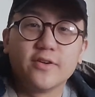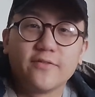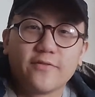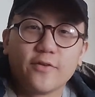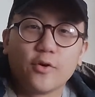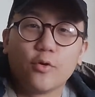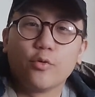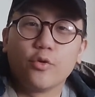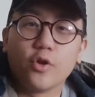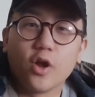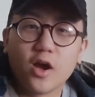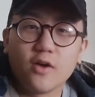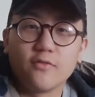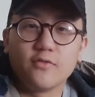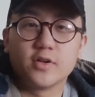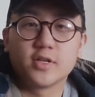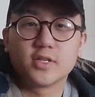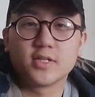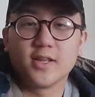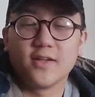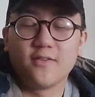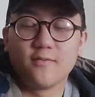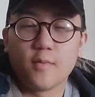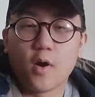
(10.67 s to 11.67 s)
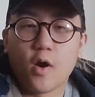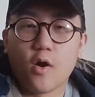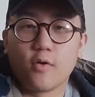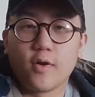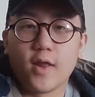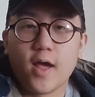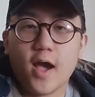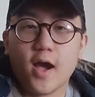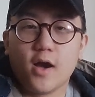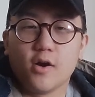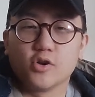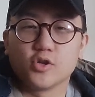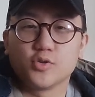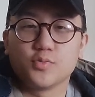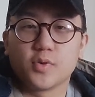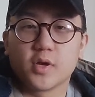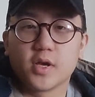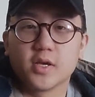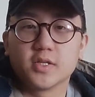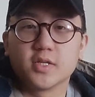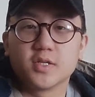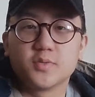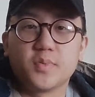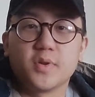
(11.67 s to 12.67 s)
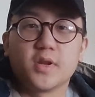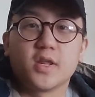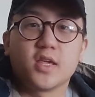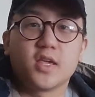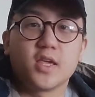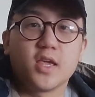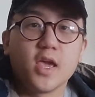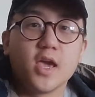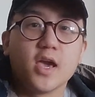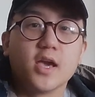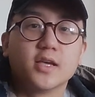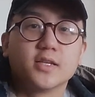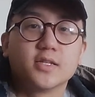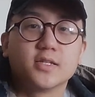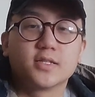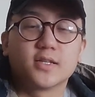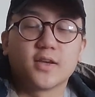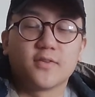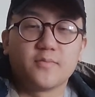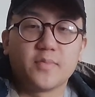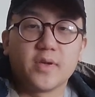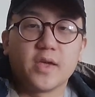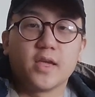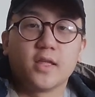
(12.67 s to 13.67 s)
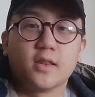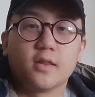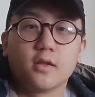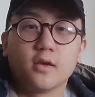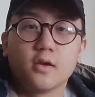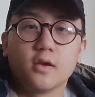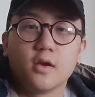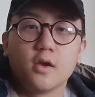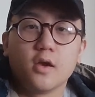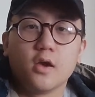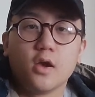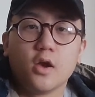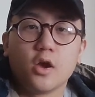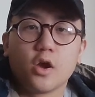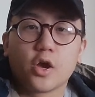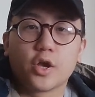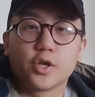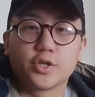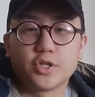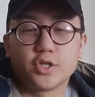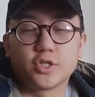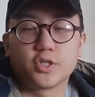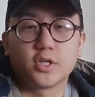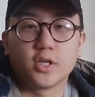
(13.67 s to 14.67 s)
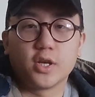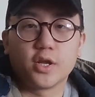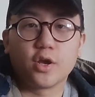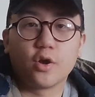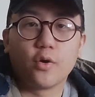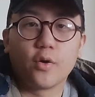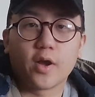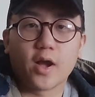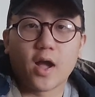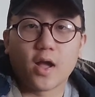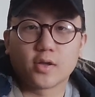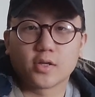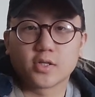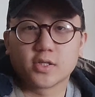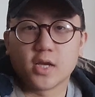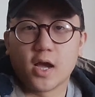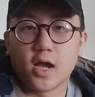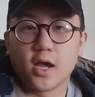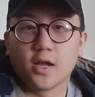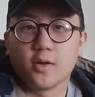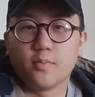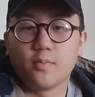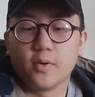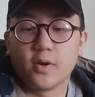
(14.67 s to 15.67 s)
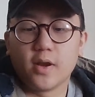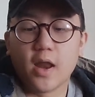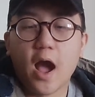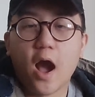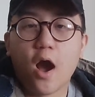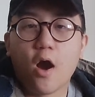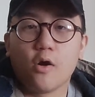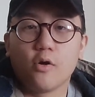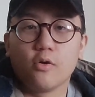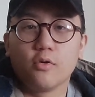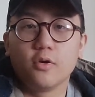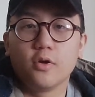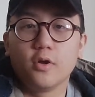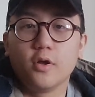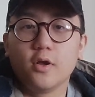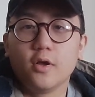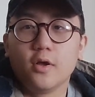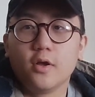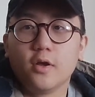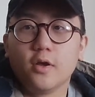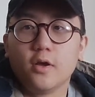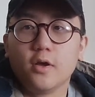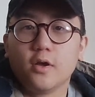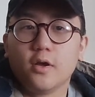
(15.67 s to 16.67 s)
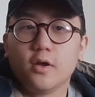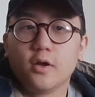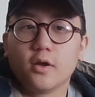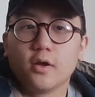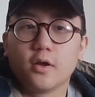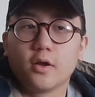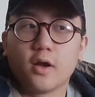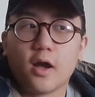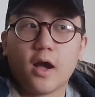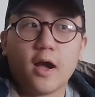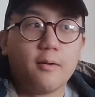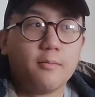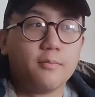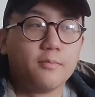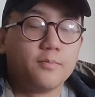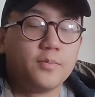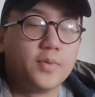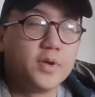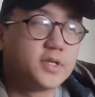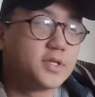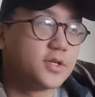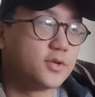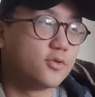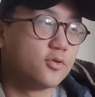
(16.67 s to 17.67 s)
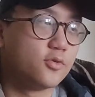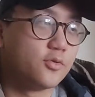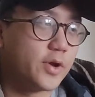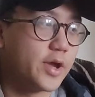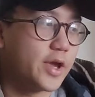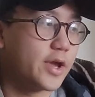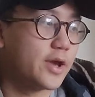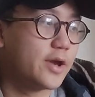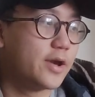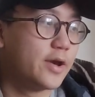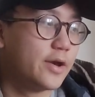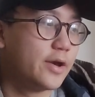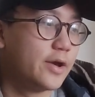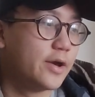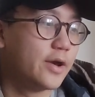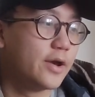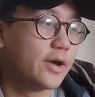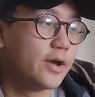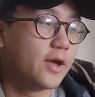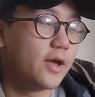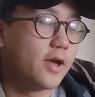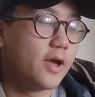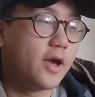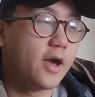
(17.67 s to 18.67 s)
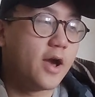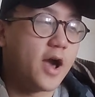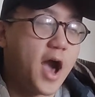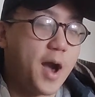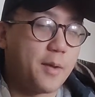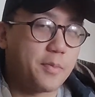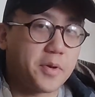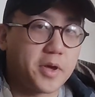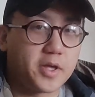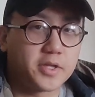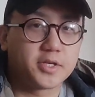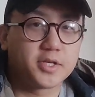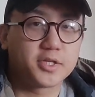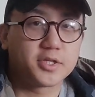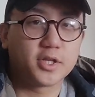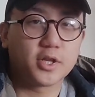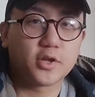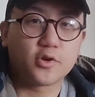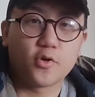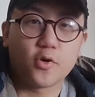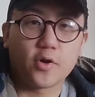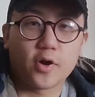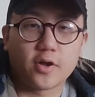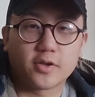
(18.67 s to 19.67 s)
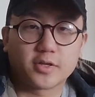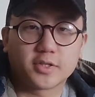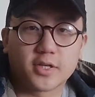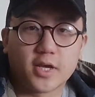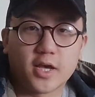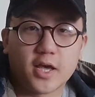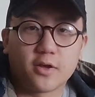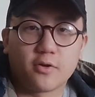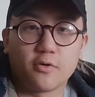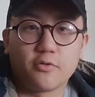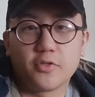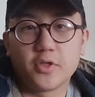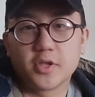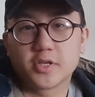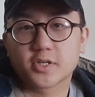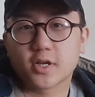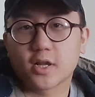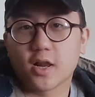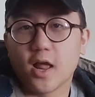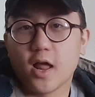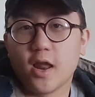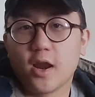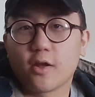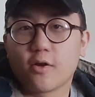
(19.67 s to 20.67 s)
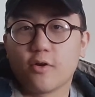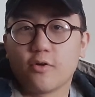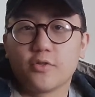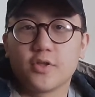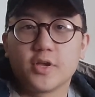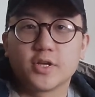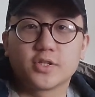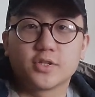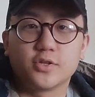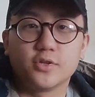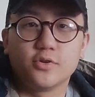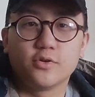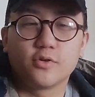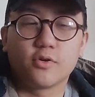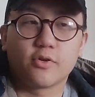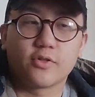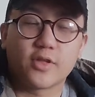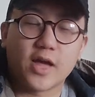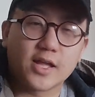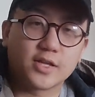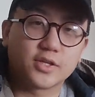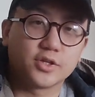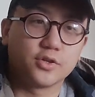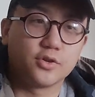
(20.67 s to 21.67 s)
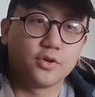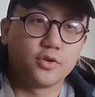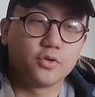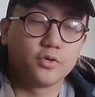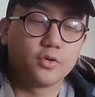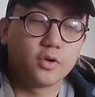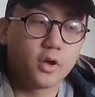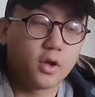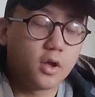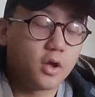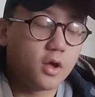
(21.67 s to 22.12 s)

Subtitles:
feel nervous leaving my own house because it's been a year since I've been consistently going outside. But now I'm busy all week. I'm consistently going outside. I've got this client, I've got this to do, I've got that to do.